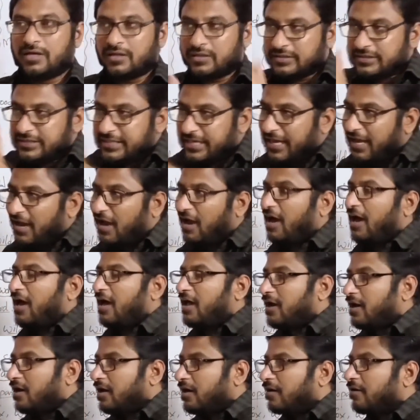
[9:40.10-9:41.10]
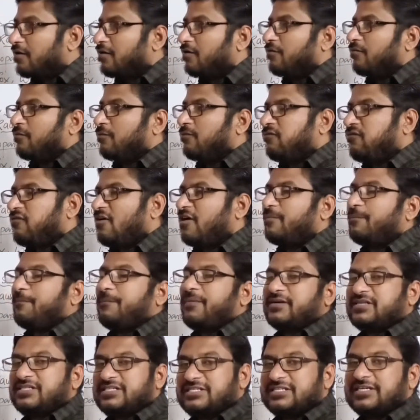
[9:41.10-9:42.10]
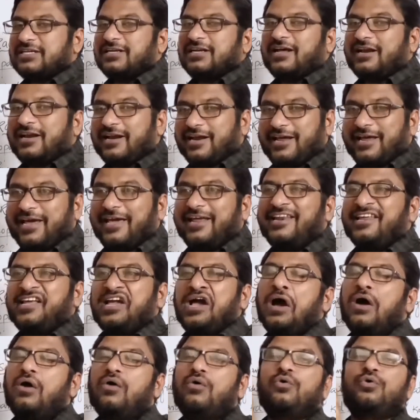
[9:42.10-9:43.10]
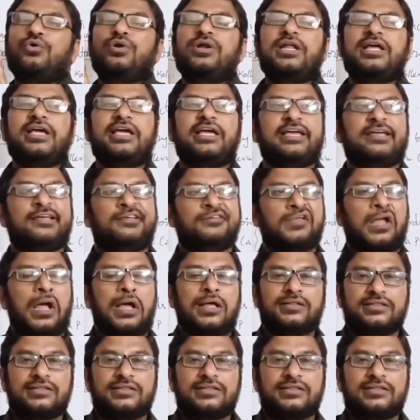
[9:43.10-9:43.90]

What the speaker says: They are for particular area only.